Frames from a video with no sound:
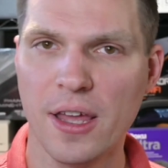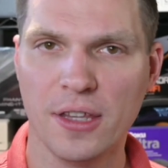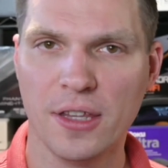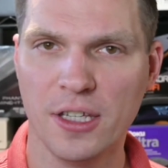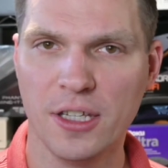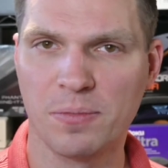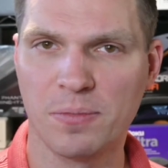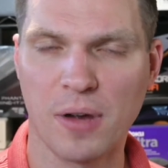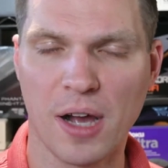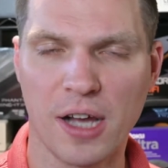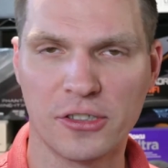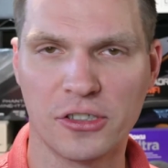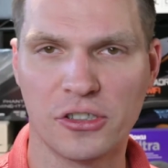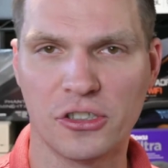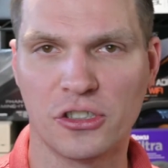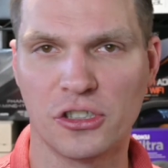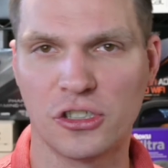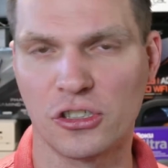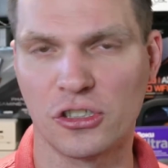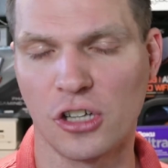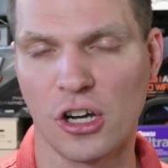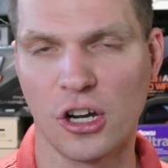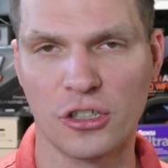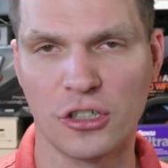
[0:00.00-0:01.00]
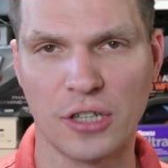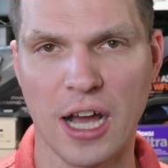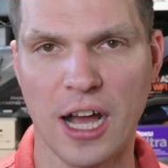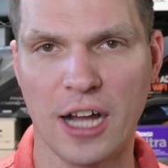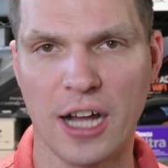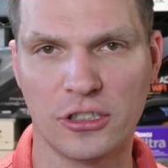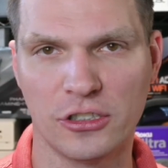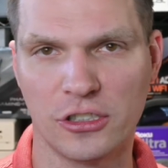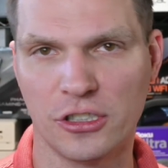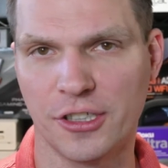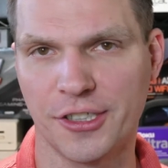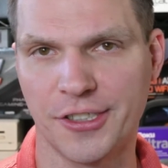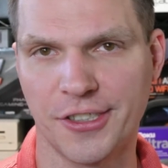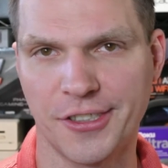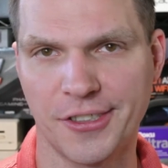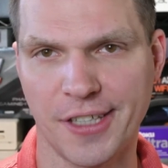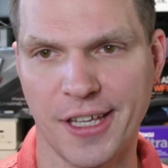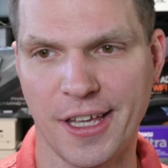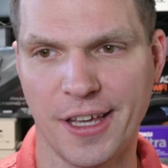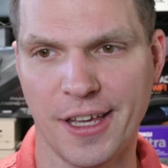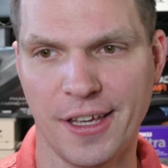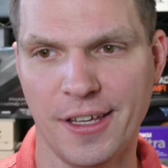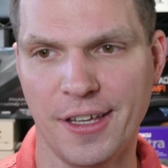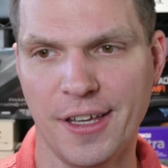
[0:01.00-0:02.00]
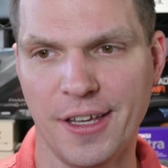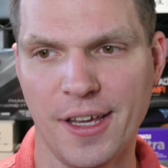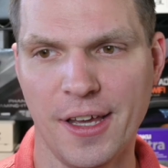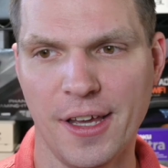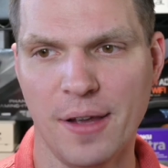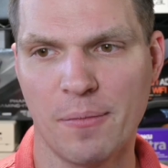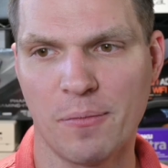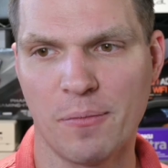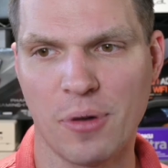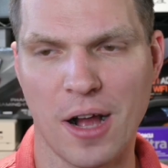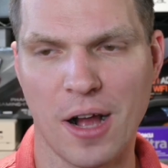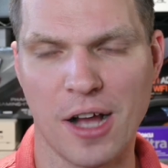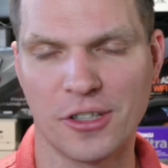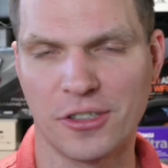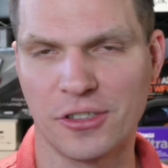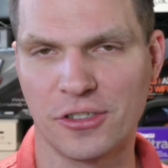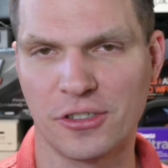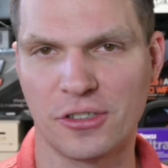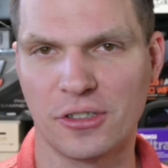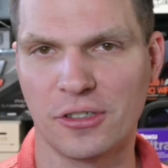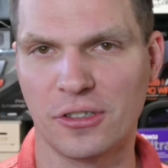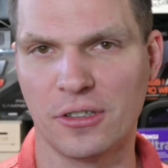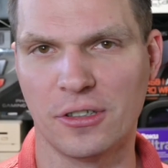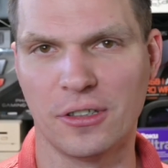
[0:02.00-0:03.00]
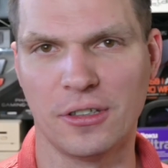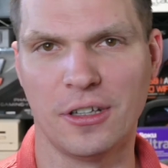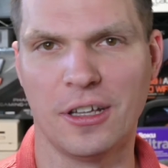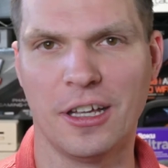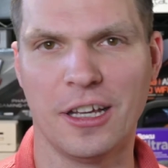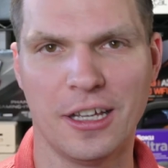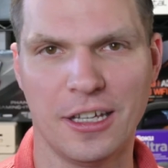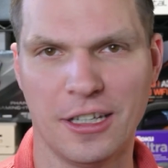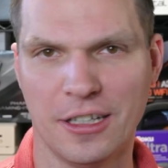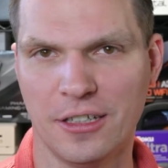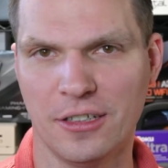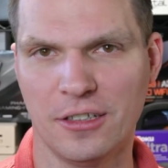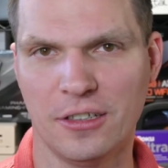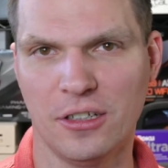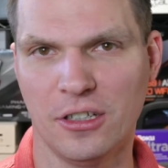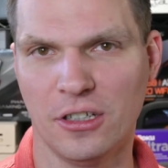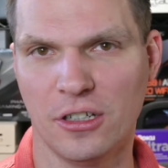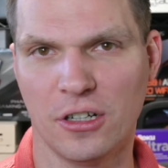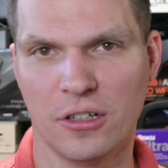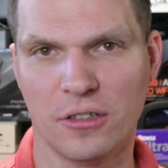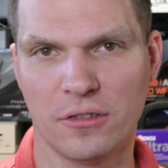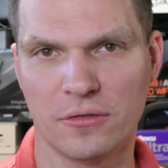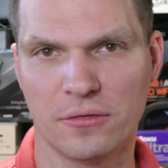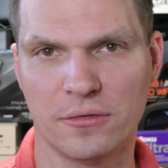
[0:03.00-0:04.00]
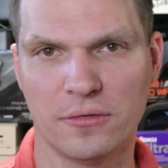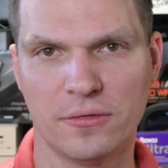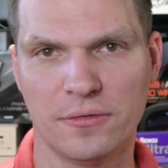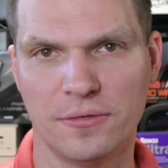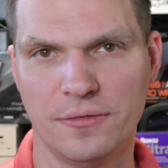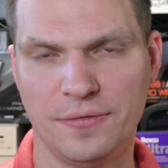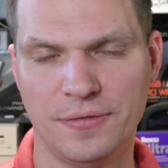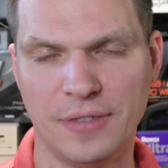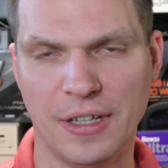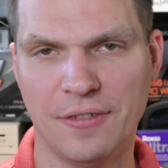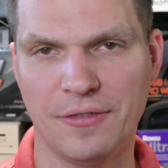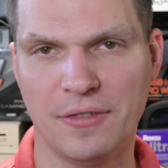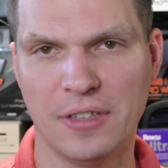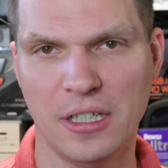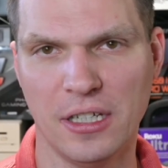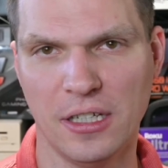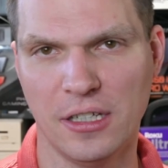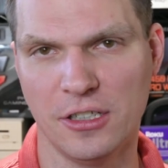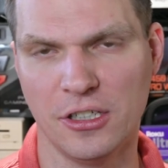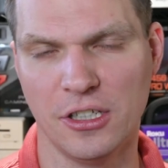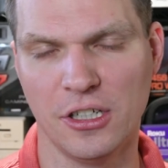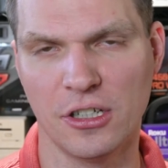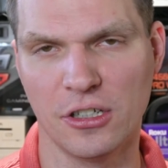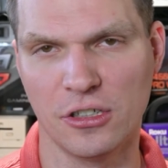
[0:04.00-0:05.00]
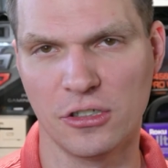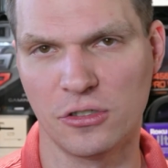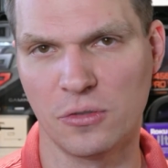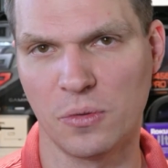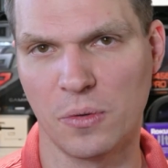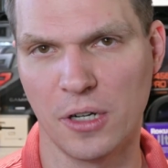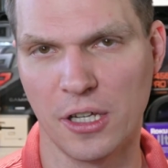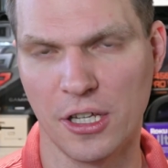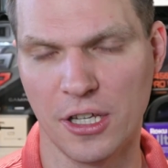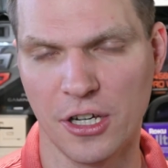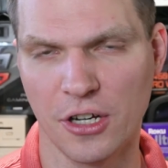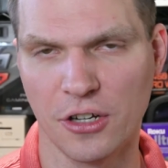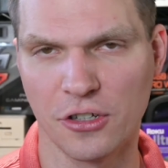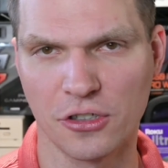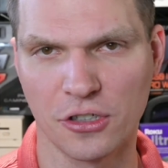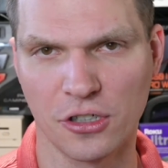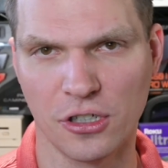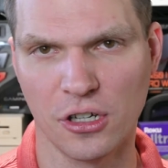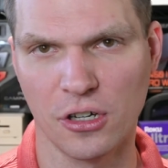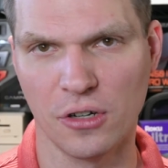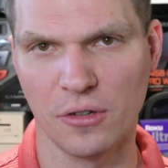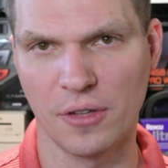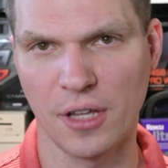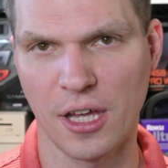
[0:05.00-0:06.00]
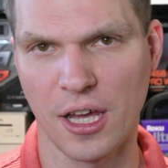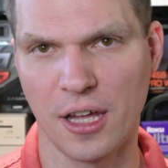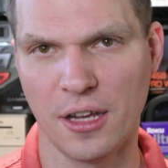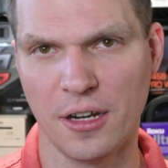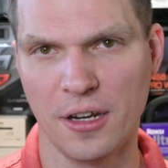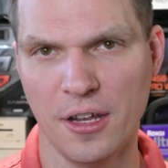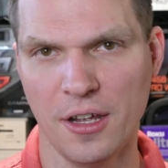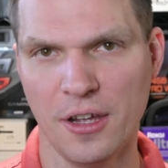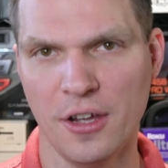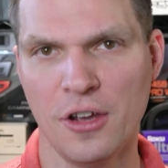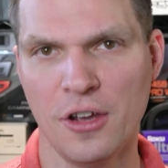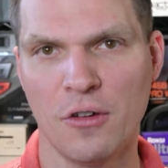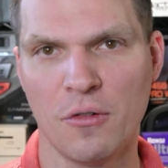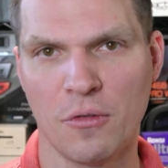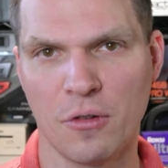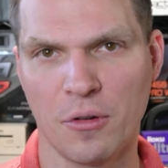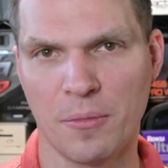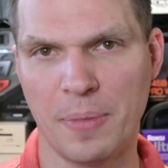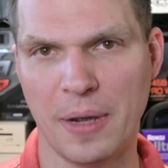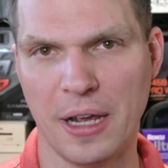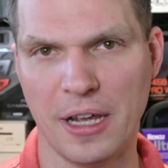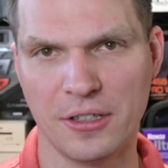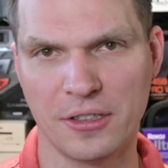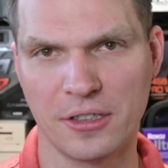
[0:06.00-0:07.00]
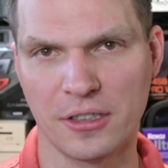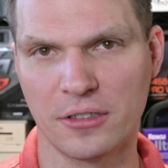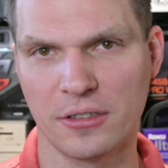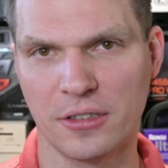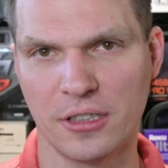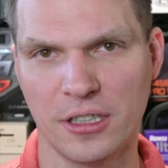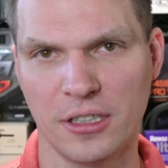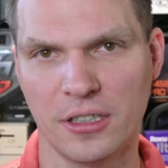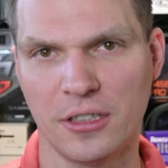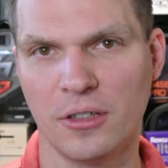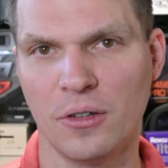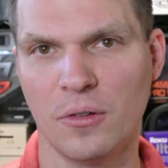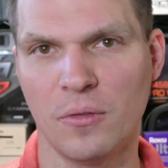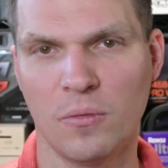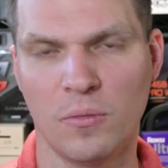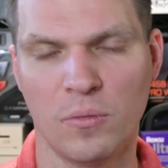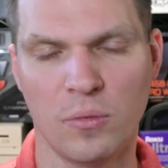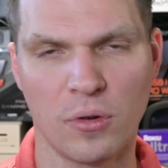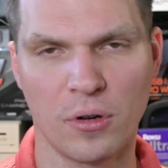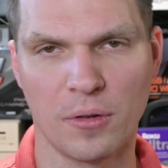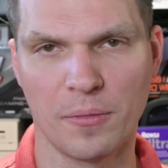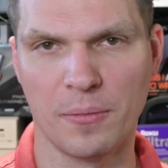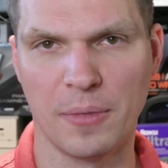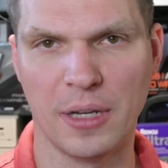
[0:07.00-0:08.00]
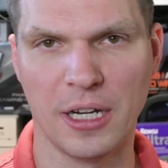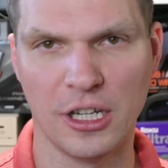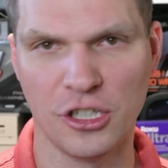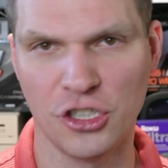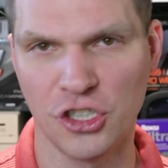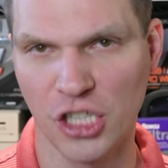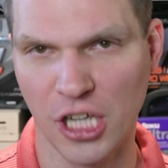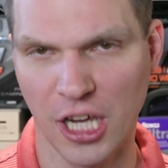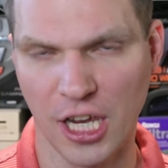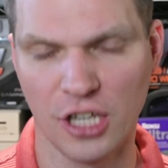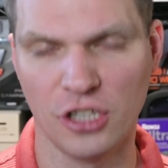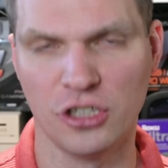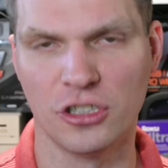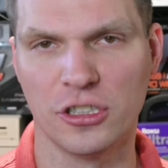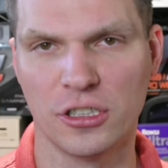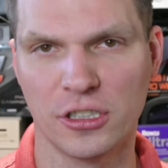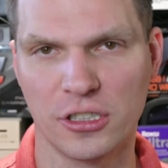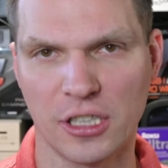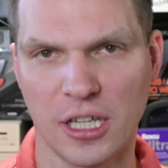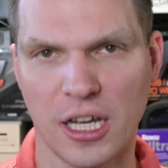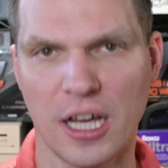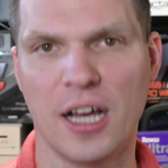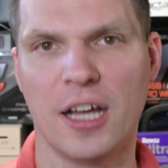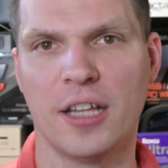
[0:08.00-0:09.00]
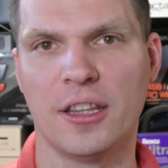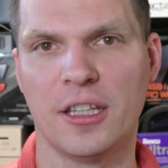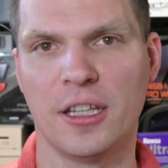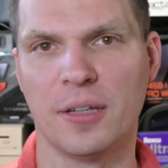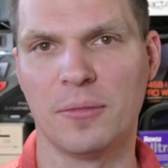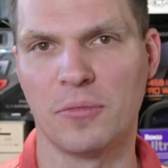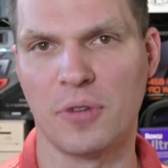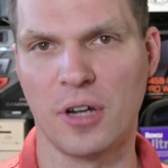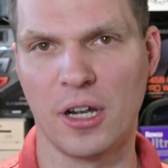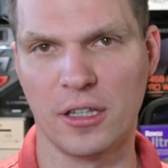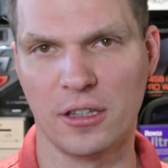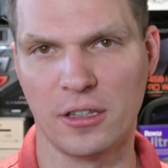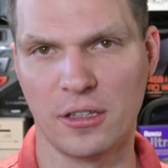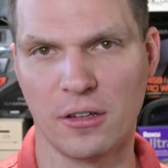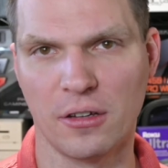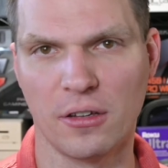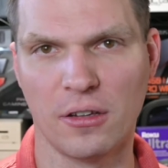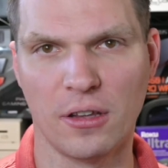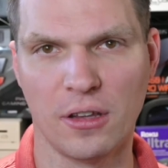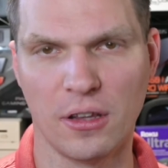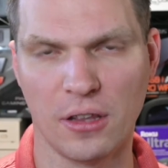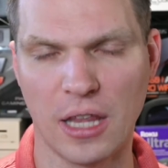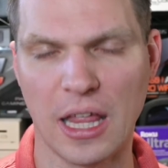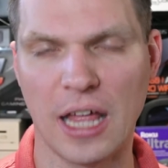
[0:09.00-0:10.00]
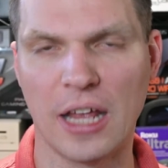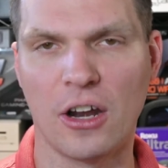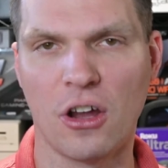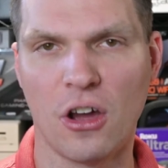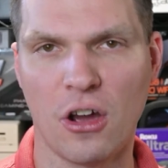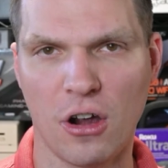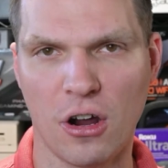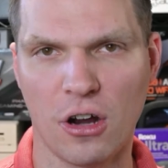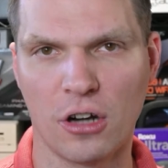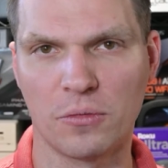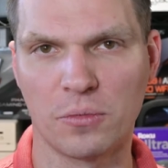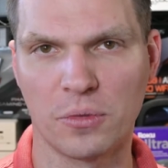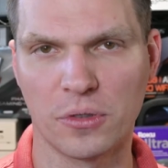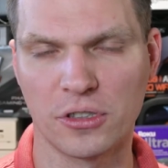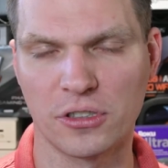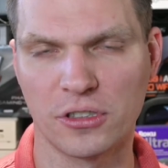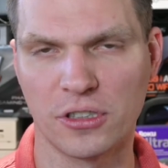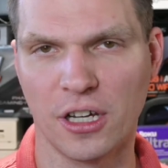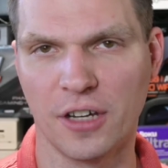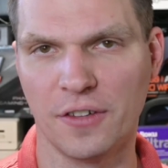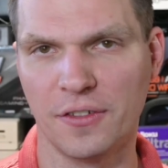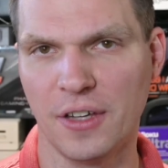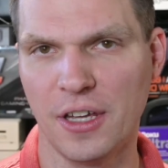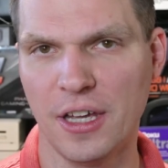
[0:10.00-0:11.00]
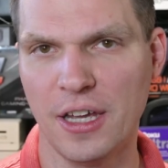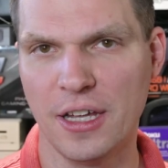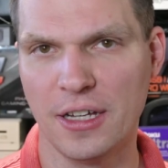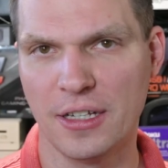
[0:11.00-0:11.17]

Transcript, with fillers: These processors are not just a processor like, you know, fifteen years, twenty years ago that were basically weren't many changes on them, right? There are a lot of hardware stuff.